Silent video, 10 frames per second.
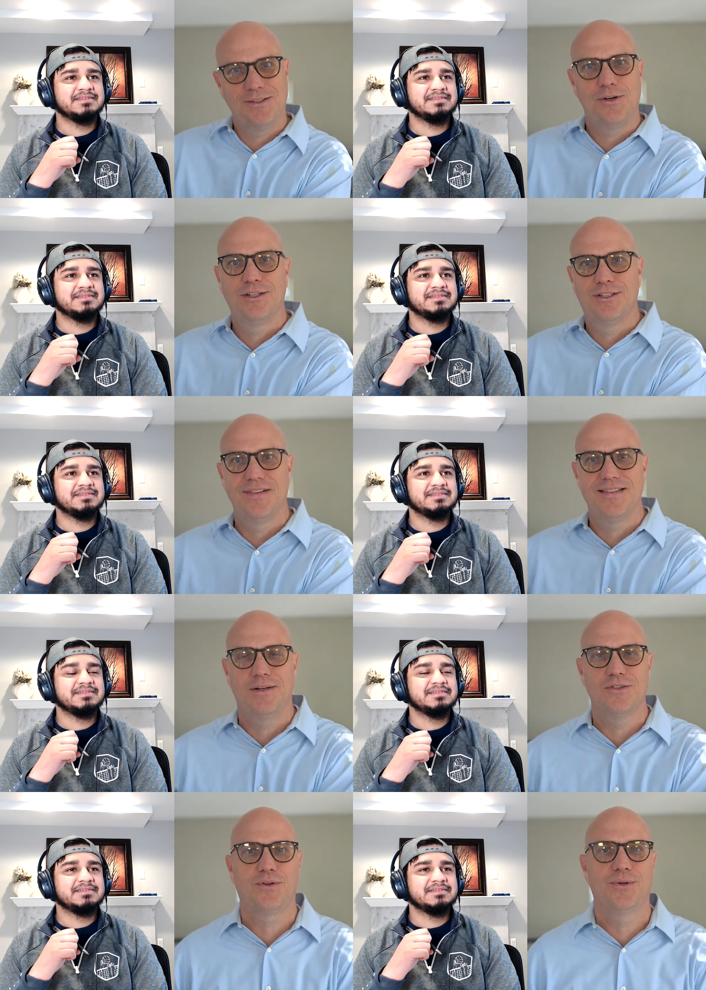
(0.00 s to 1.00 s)
Speaker 1: it on to the
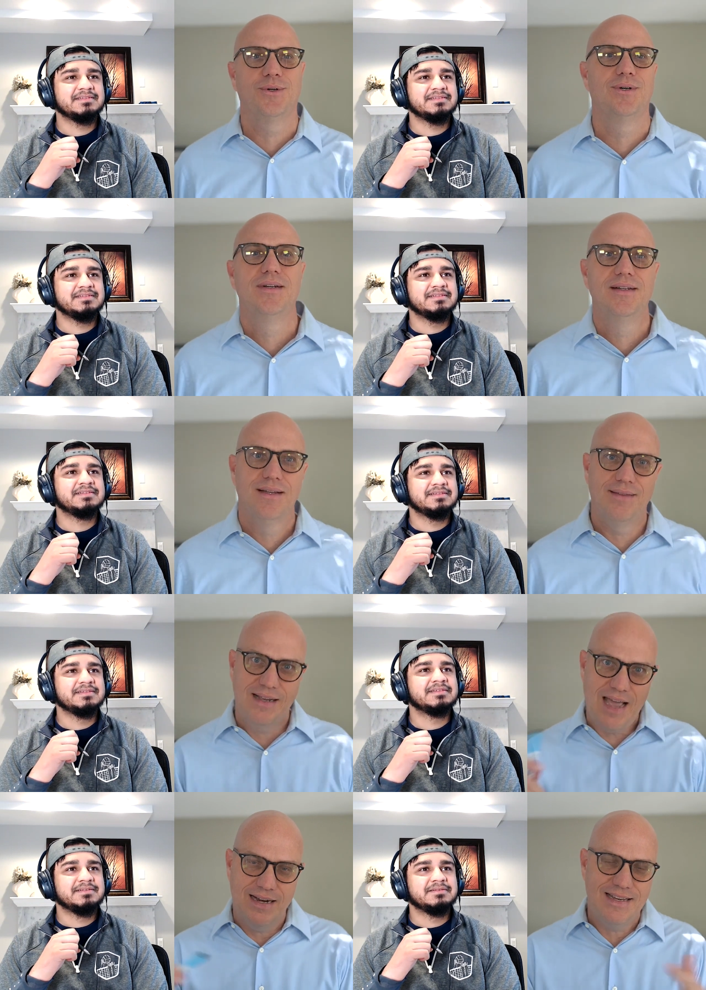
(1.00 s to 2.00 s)
sales crew and they
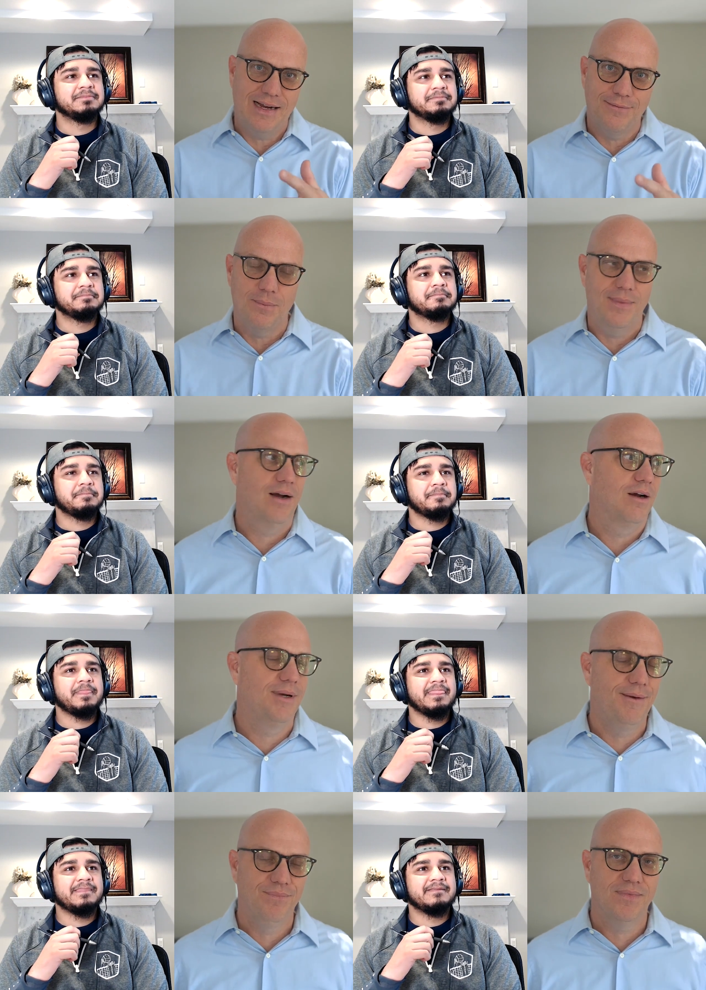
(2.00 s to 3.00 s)
kind of take it from there.
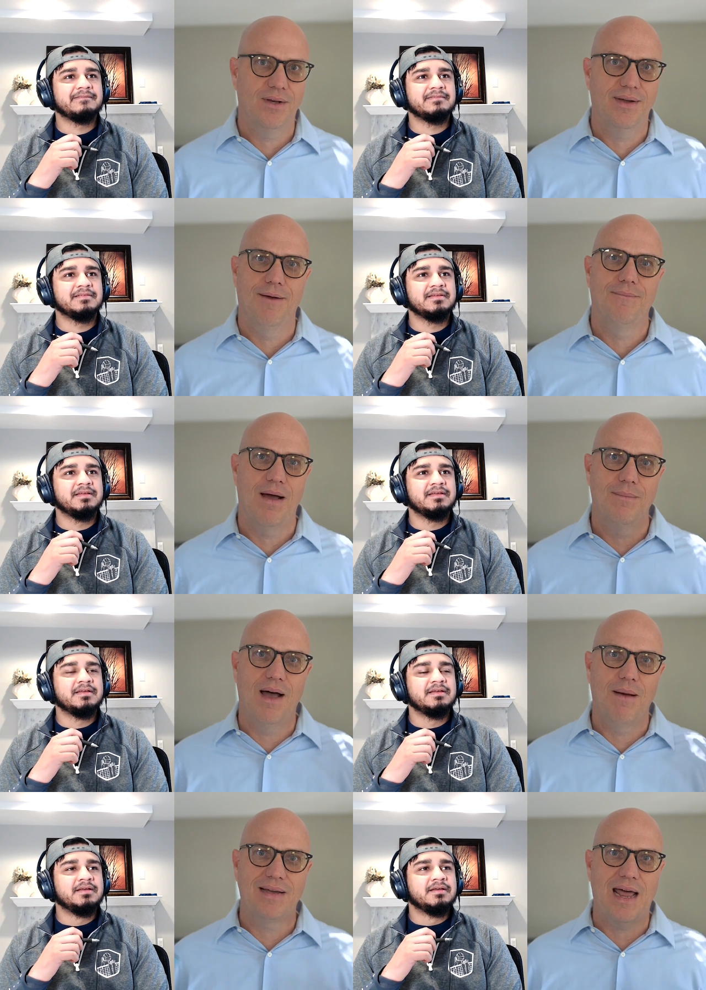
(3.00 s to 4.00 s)
But, so yeah, I'm, uh,
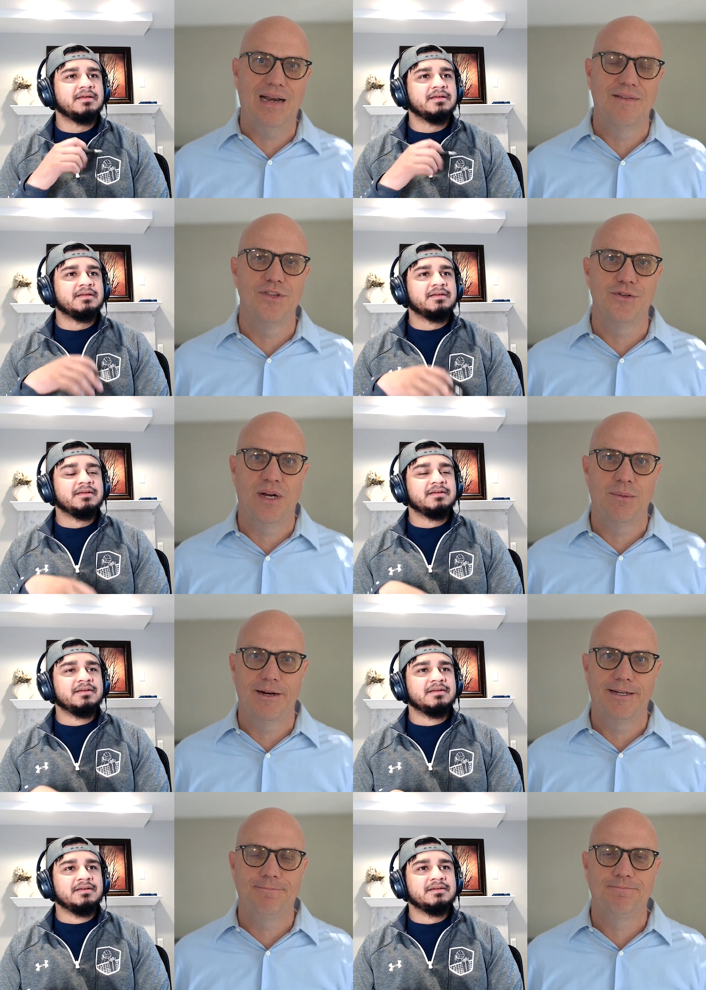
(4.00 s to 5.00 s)
I'm kind of living the dream right
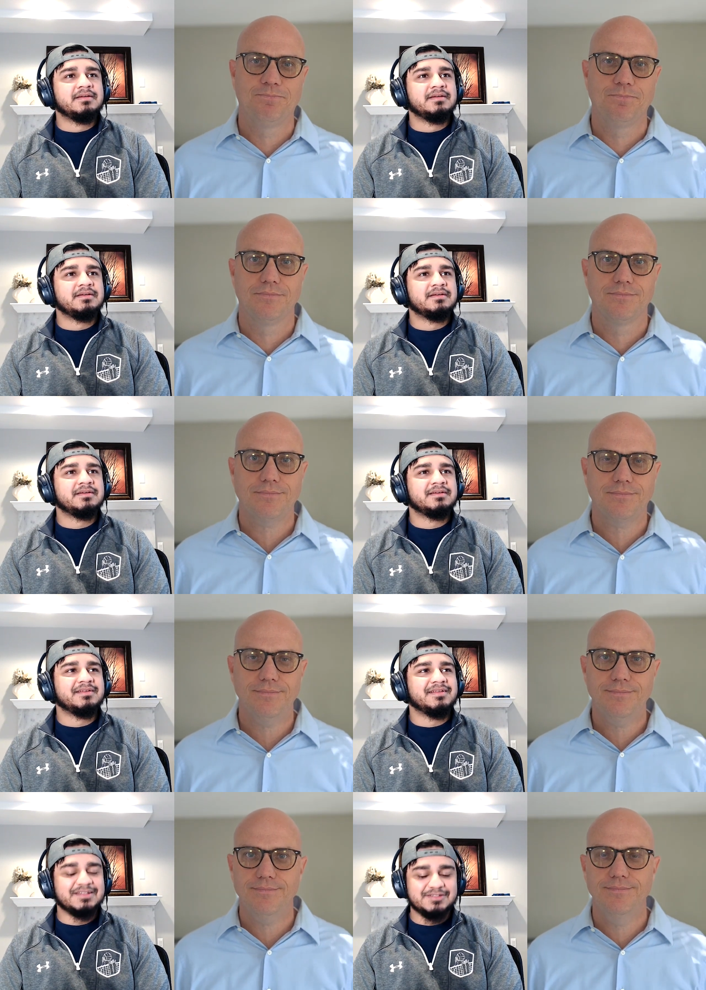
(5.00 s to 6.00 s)
now.
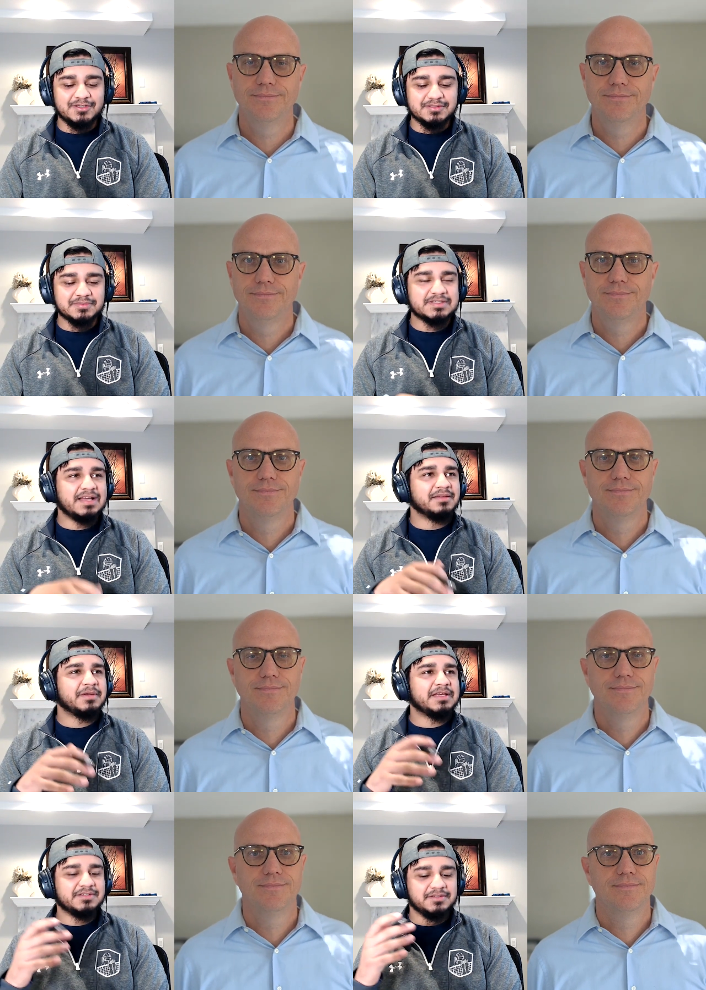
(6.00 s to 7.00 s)
Speaker 2: That's awesome. Scott, let me
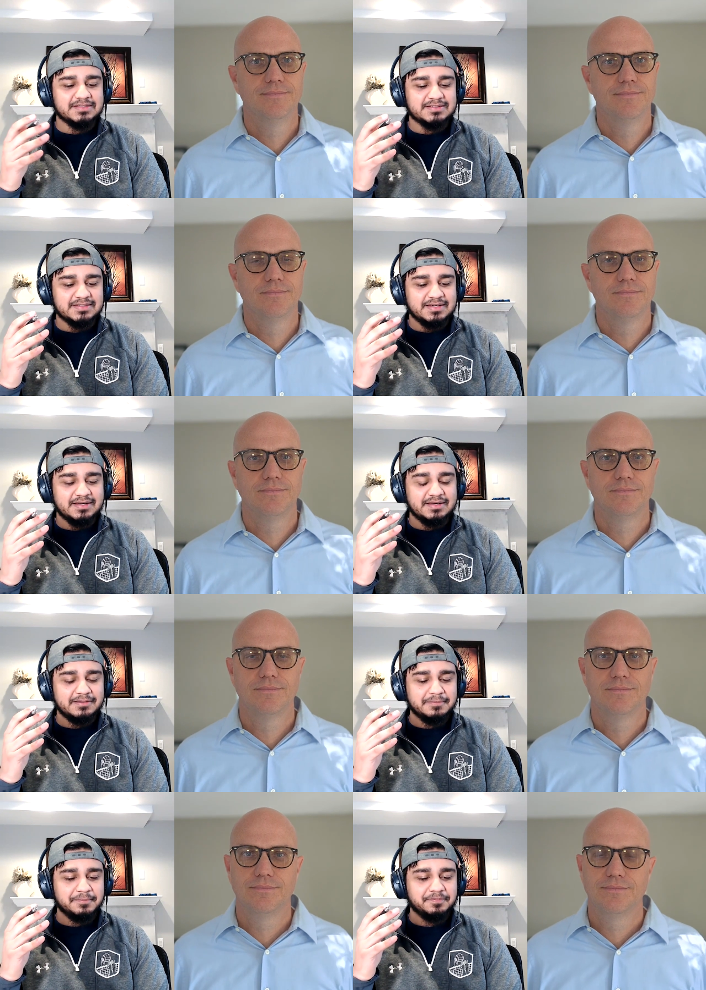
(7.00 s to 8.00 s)
ask you this.
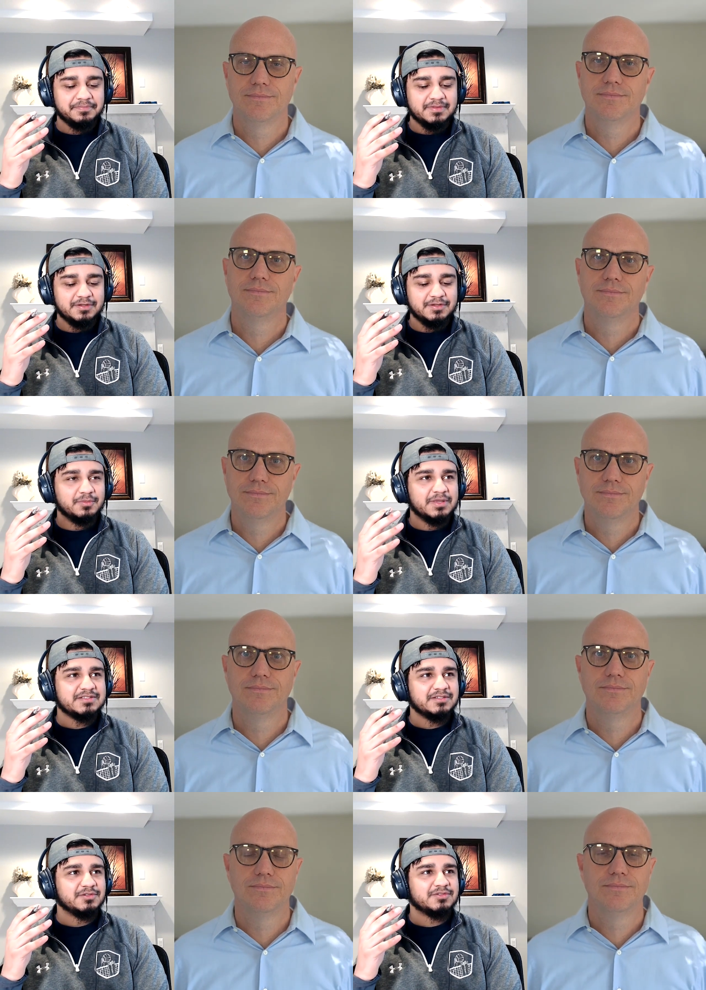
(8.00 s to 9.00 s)
Um, you know, you
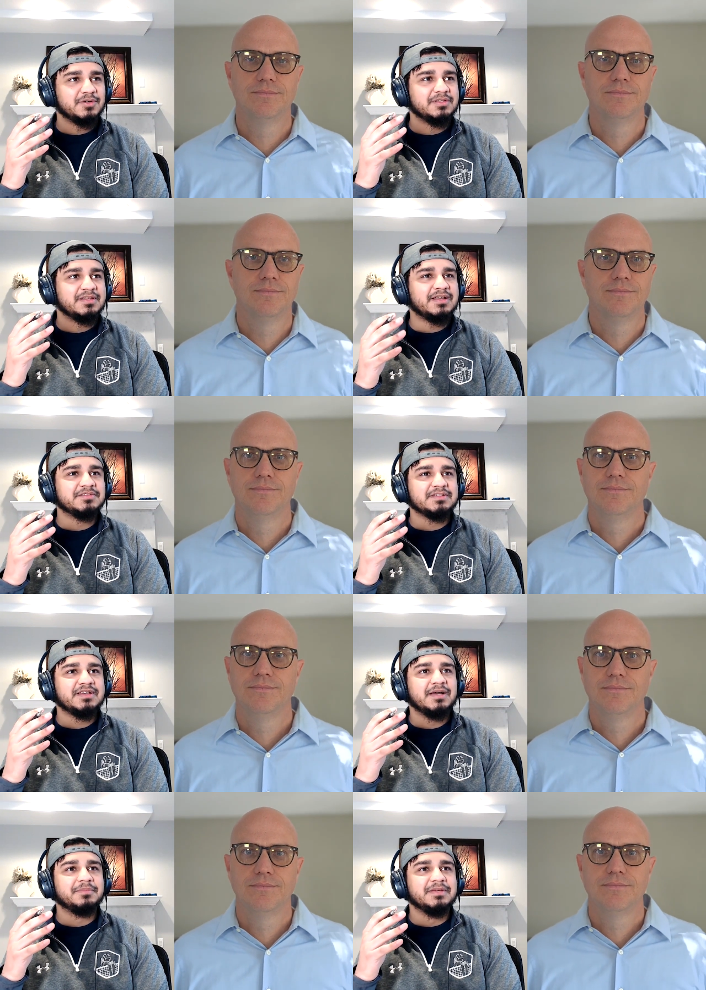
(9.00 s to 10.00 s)
mentioned you sold a thousand
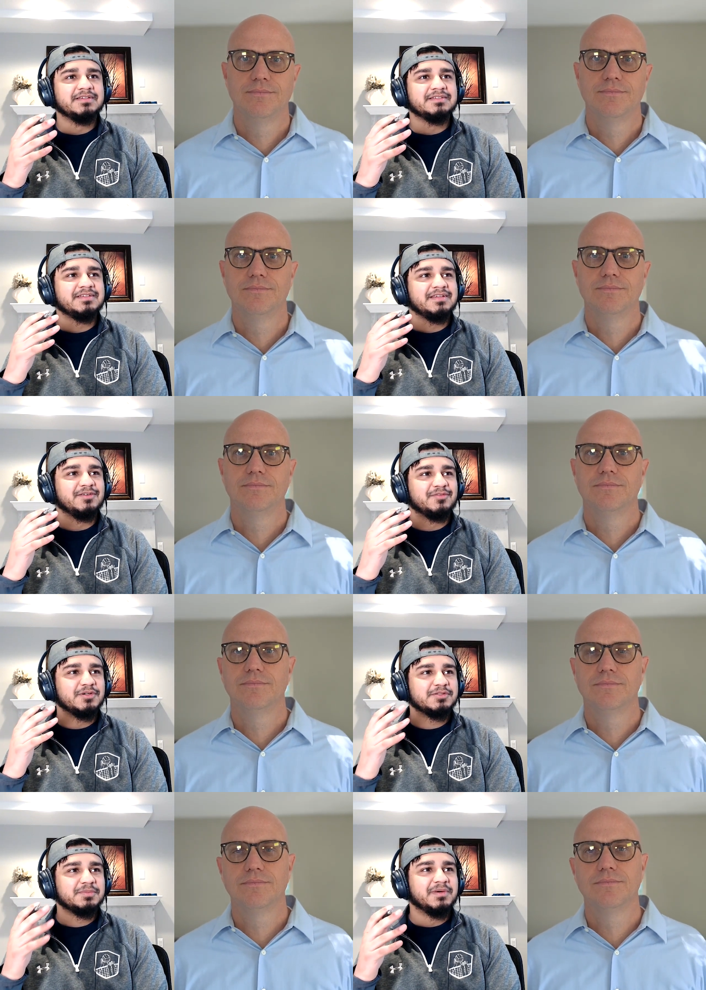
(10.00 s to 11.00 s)
copies in your
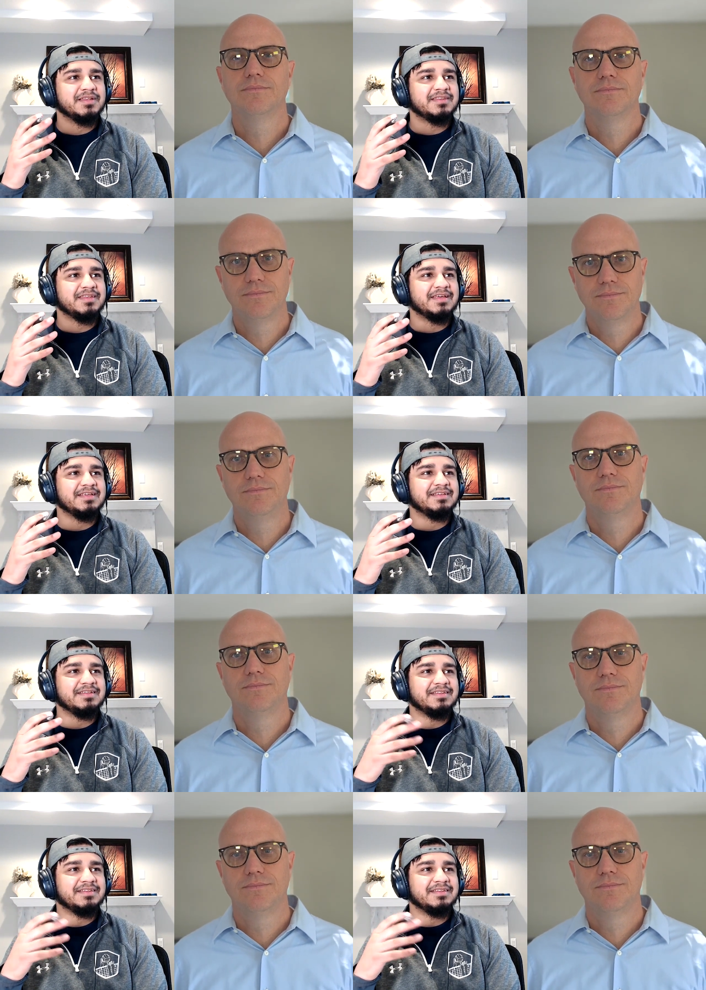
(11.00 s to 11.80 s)
first month. It,